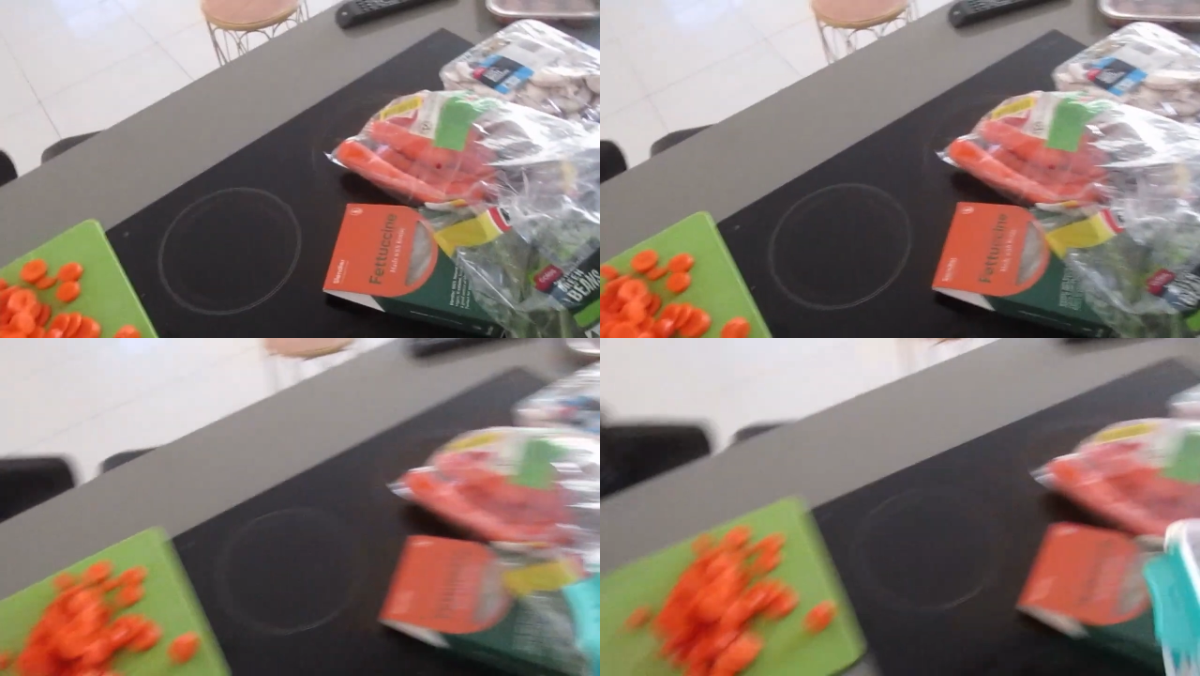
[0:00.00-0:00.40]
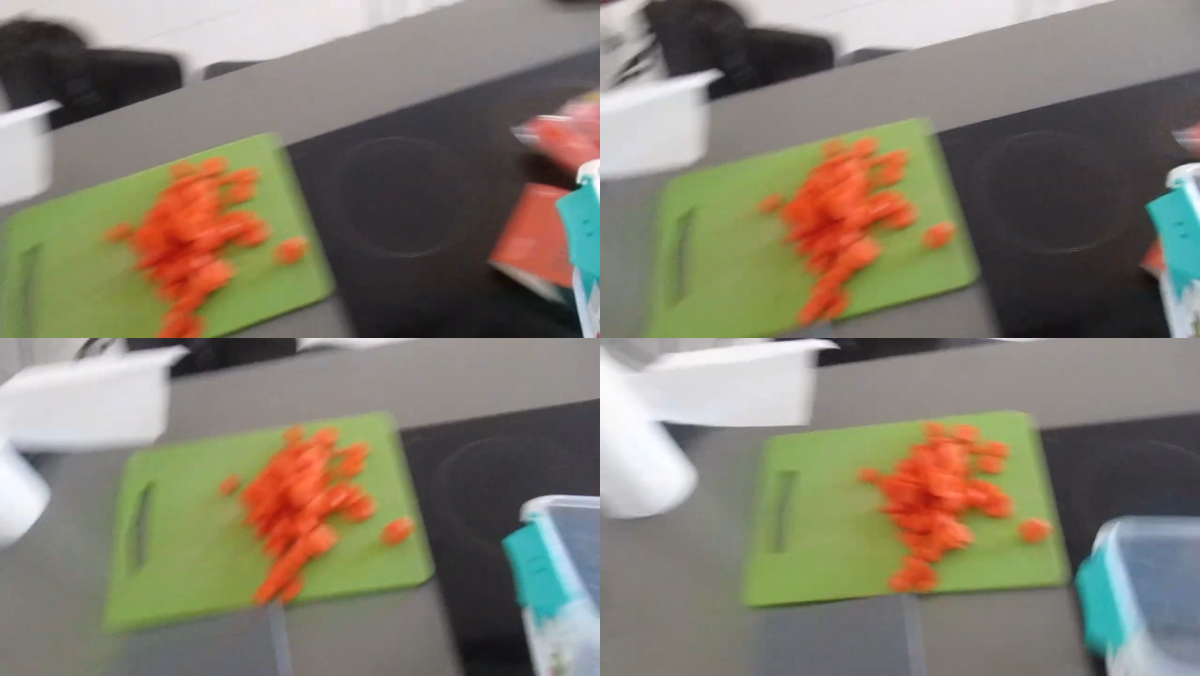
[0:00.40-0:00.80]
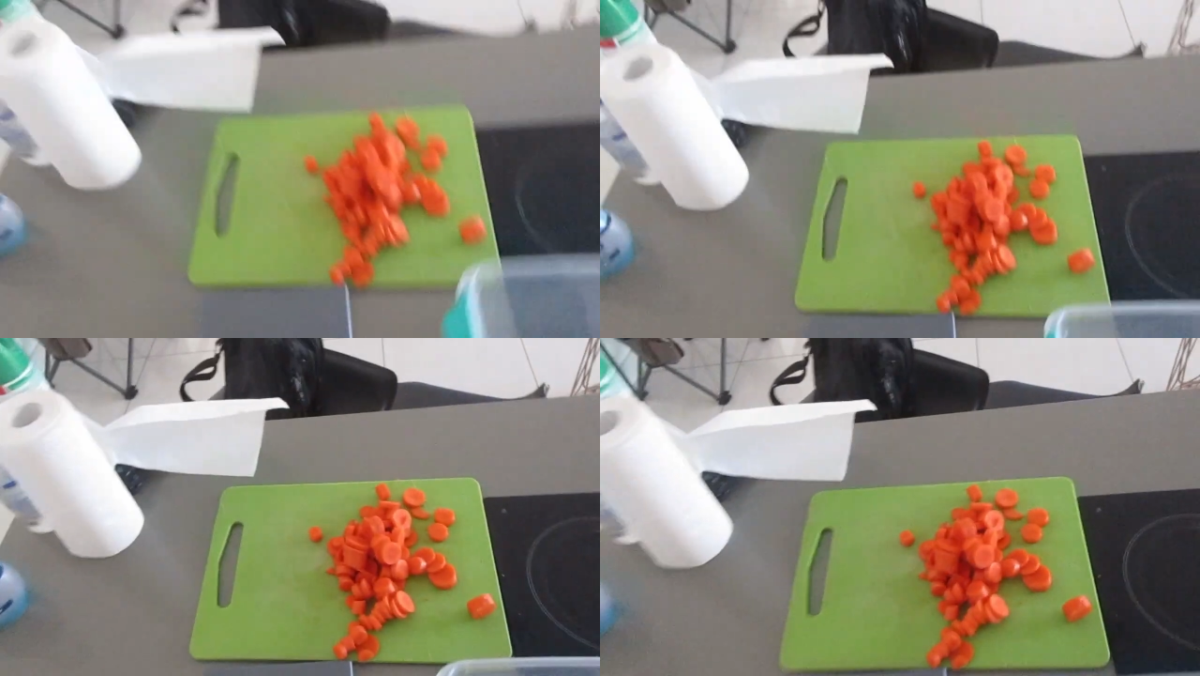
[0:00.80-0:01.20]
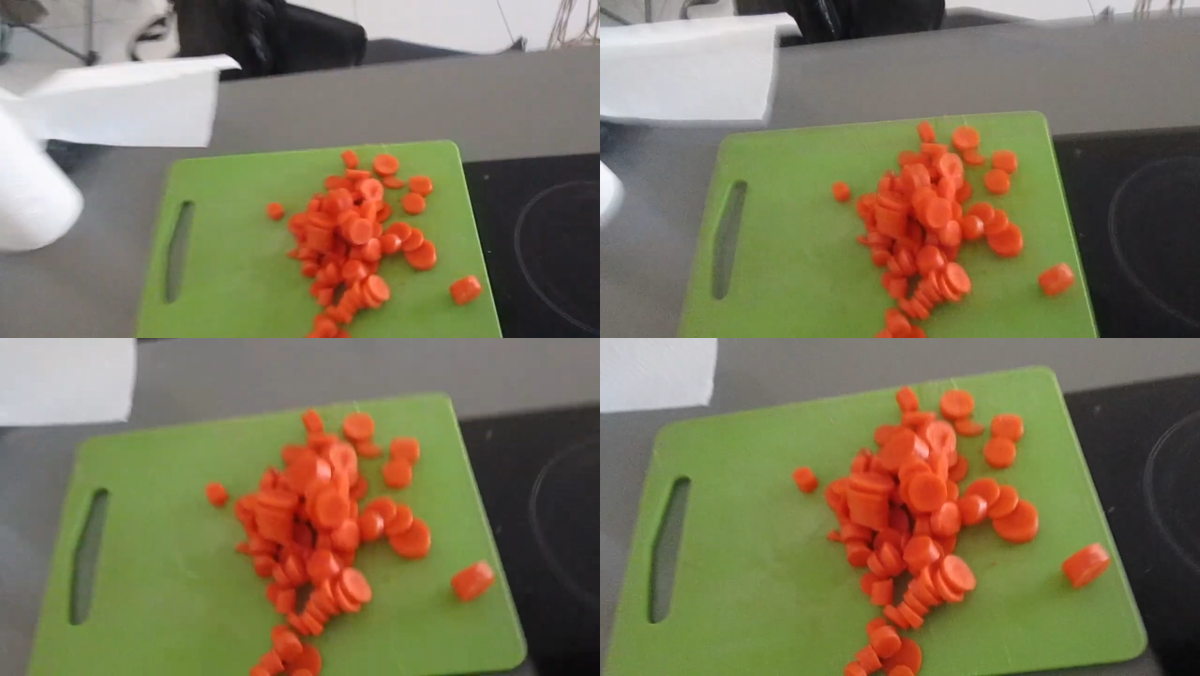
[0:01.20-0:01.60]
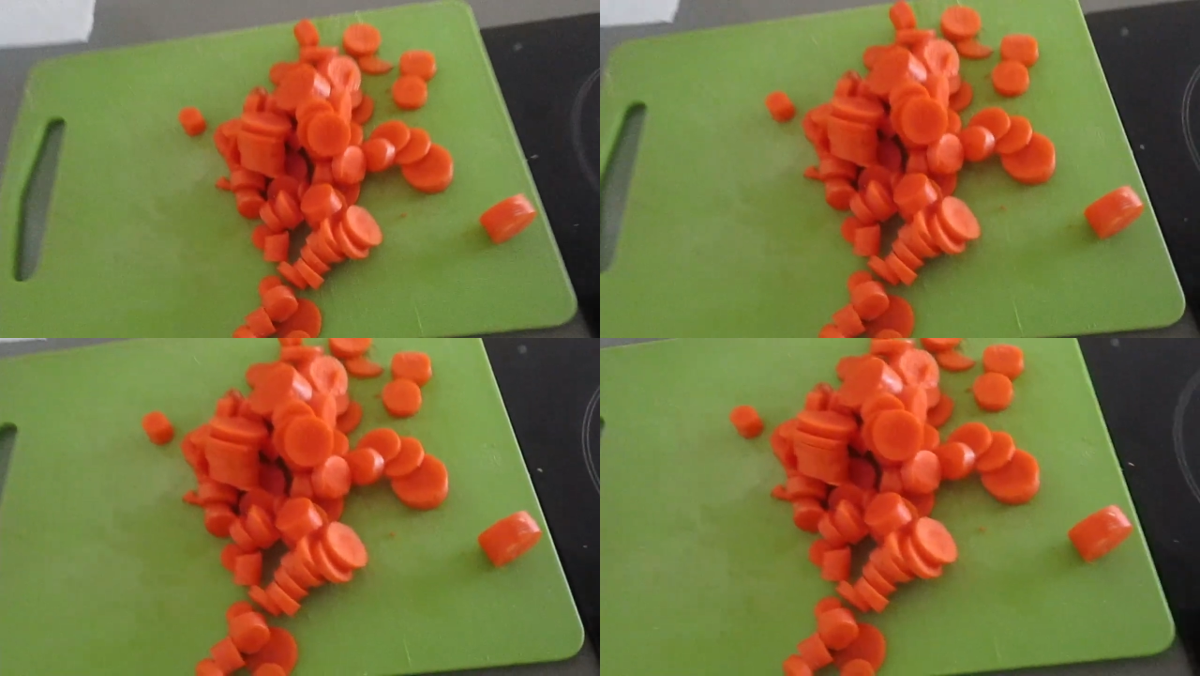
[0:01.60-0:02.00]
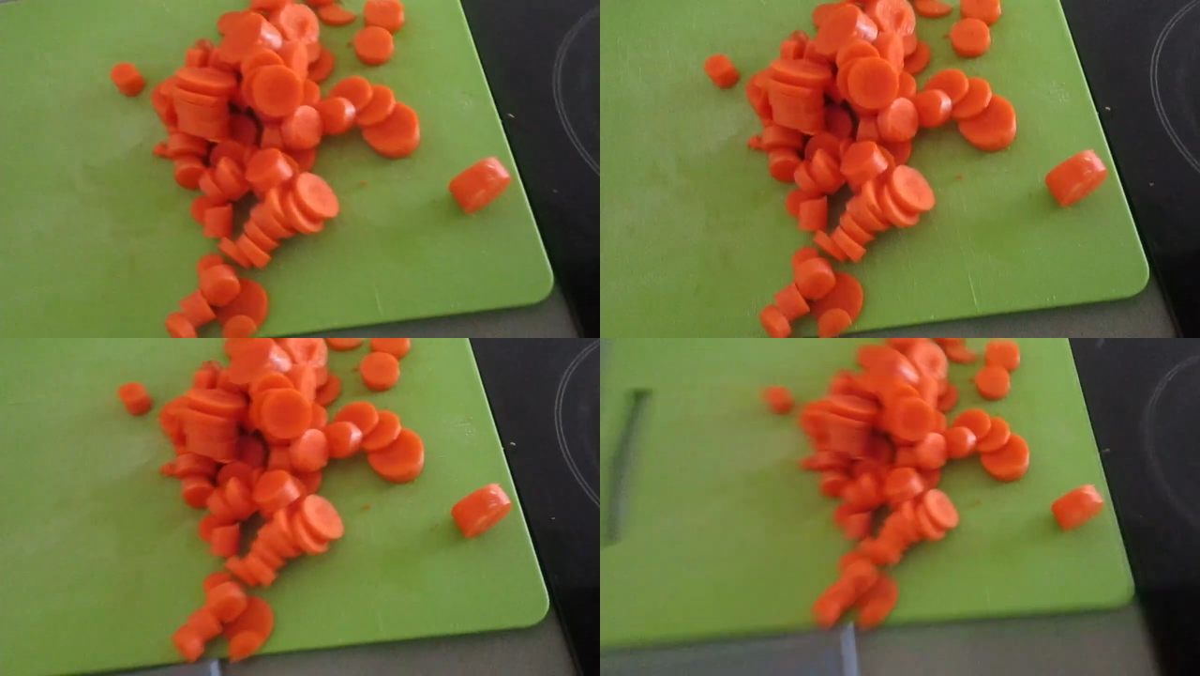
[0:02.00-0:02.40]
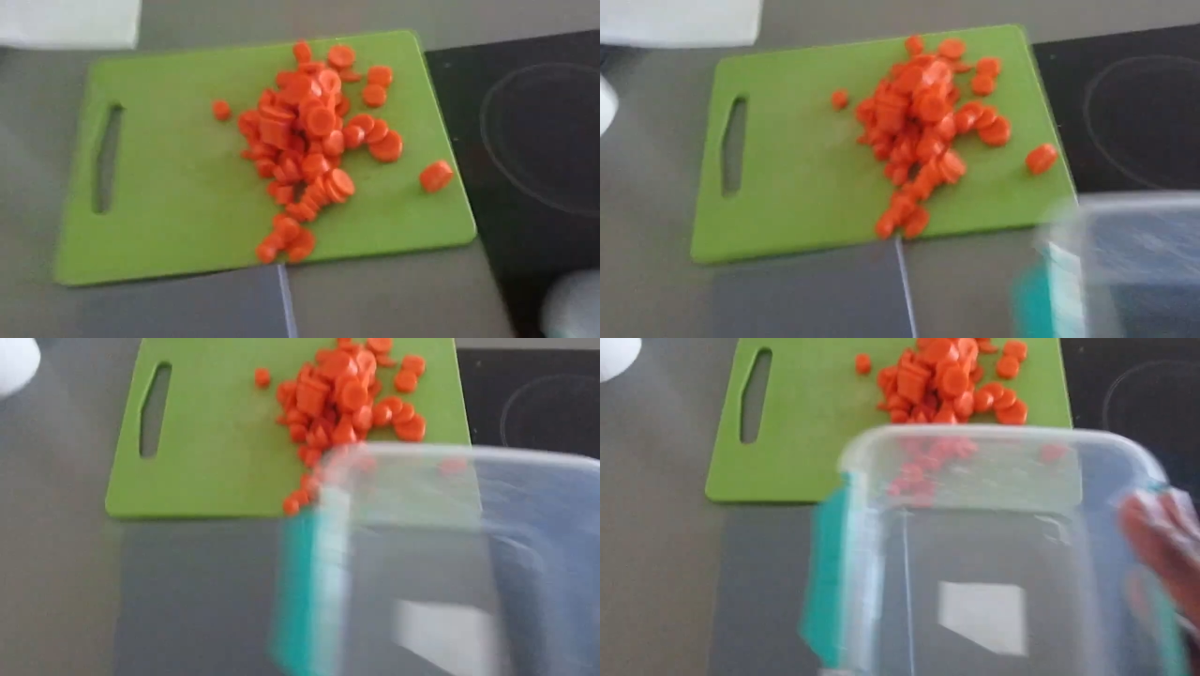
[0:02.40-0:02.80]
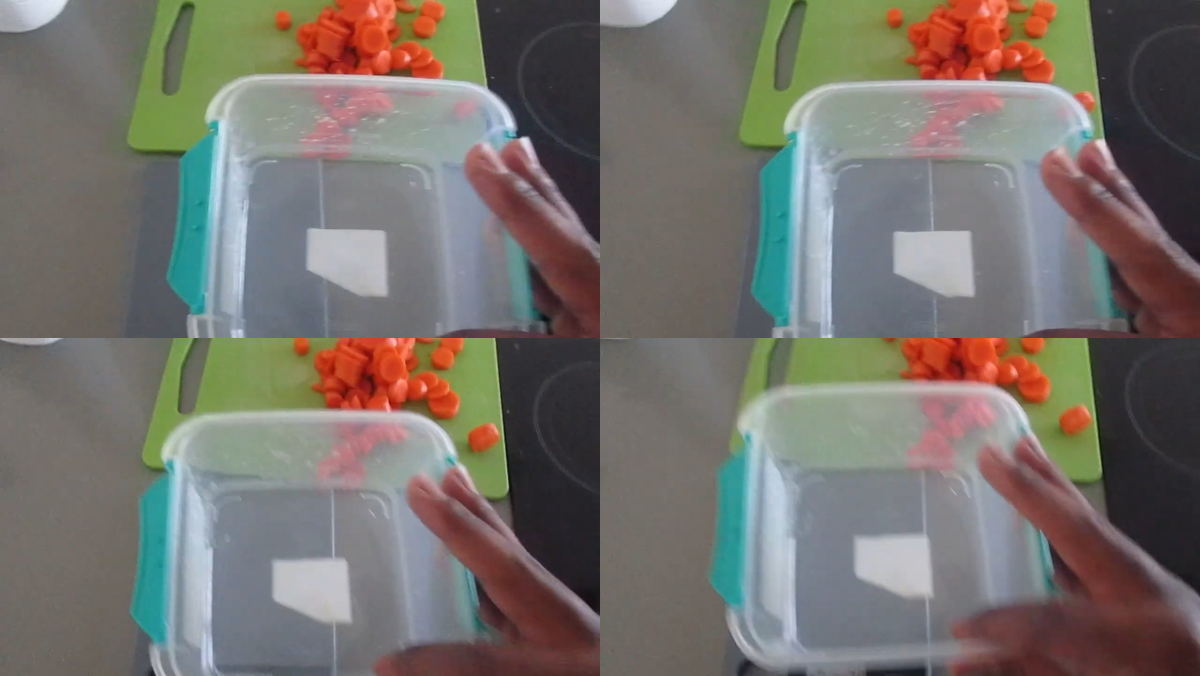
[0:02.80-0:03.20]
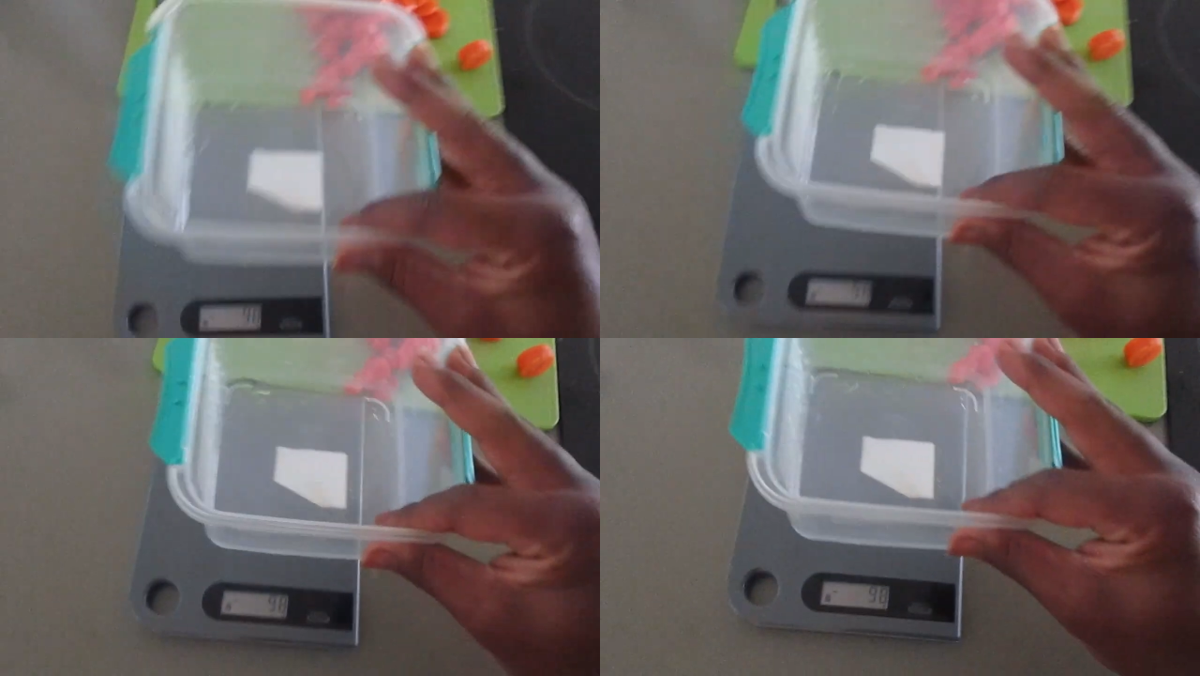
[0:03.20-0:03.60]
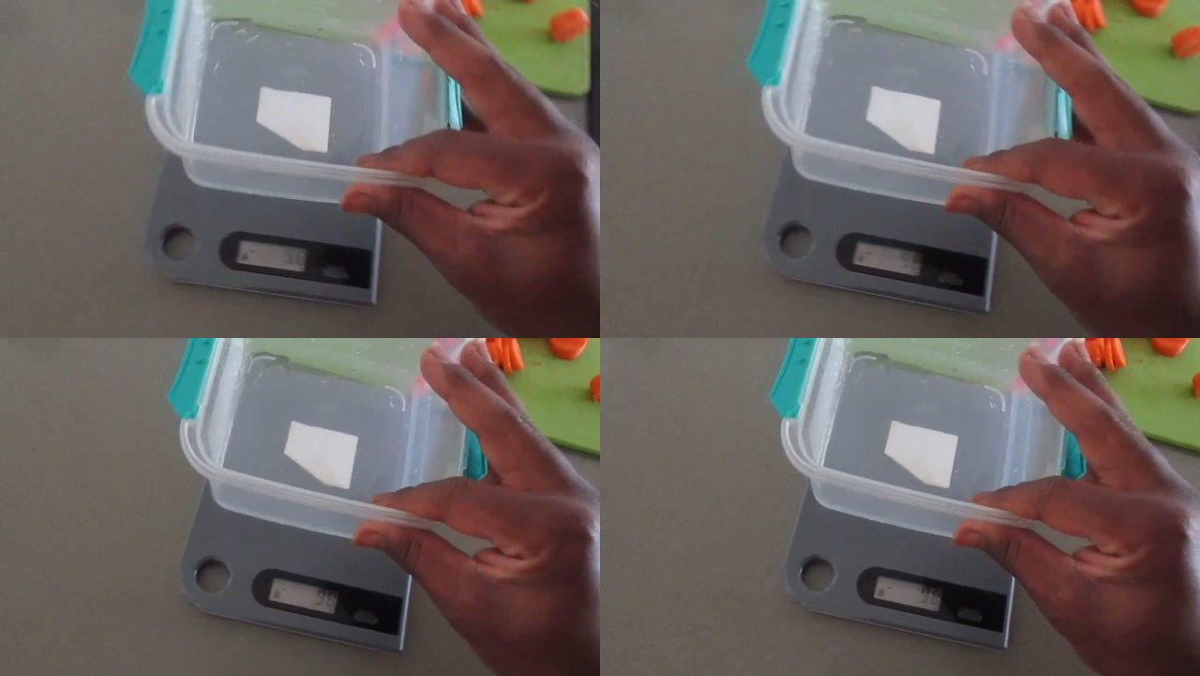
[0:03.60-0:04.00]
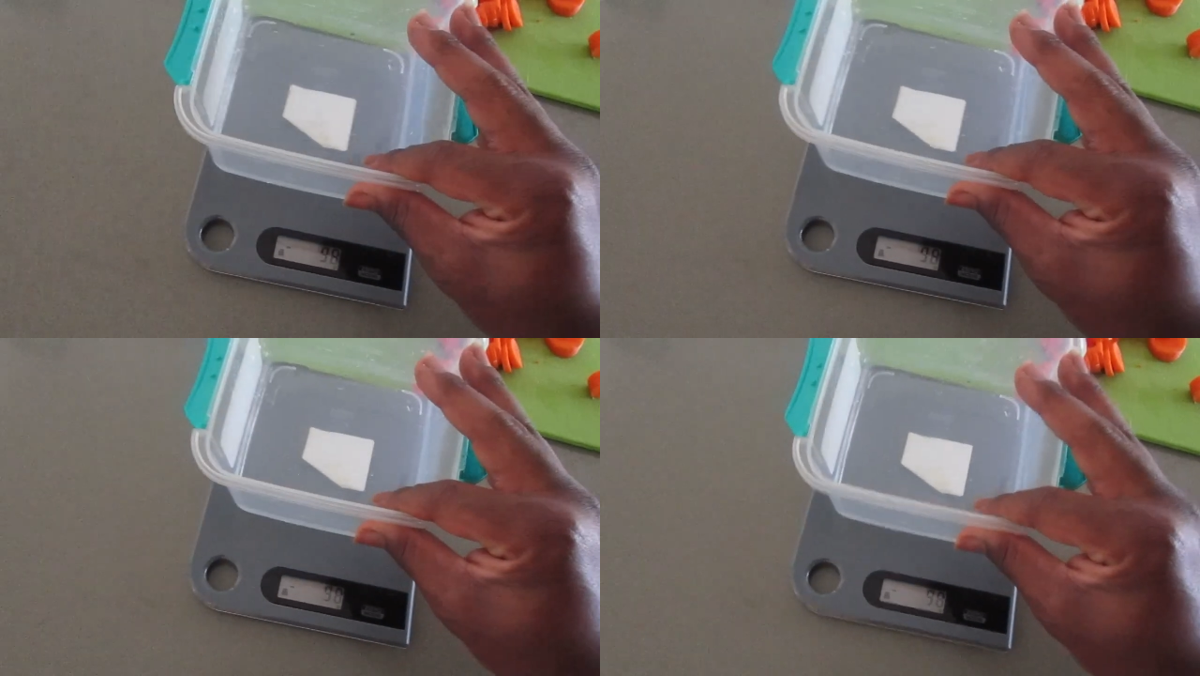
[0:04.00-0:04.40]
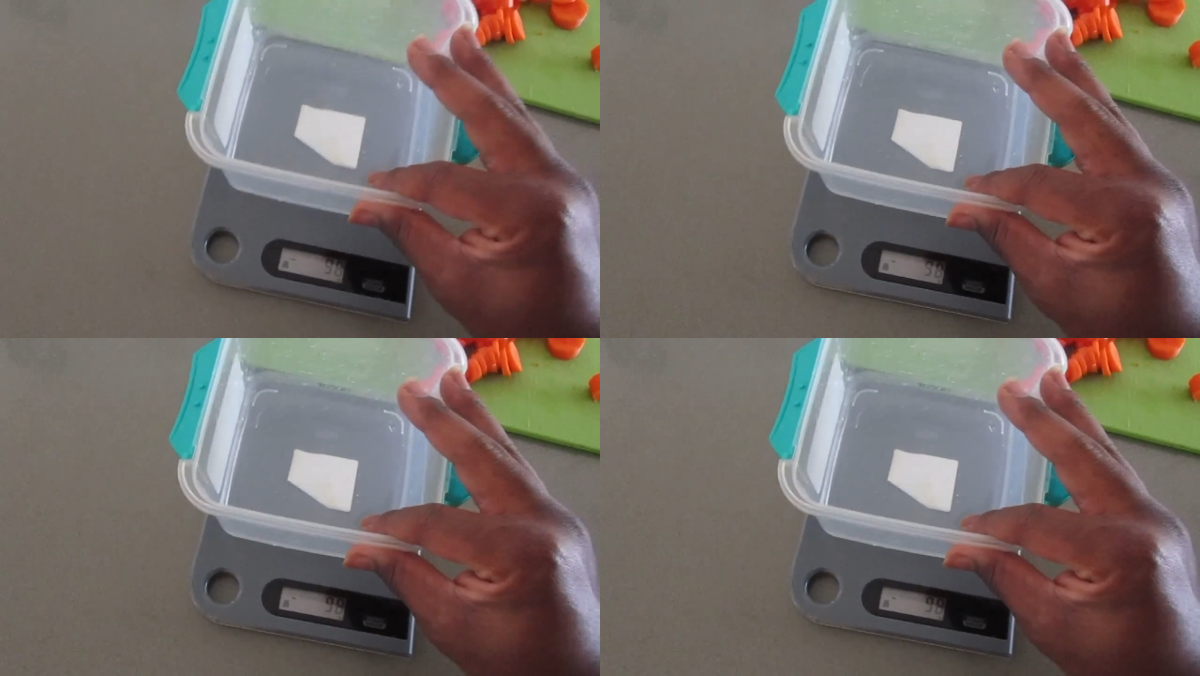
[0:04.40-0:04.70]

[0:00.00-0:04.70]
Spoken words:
No face is visible, so there are no lips to read.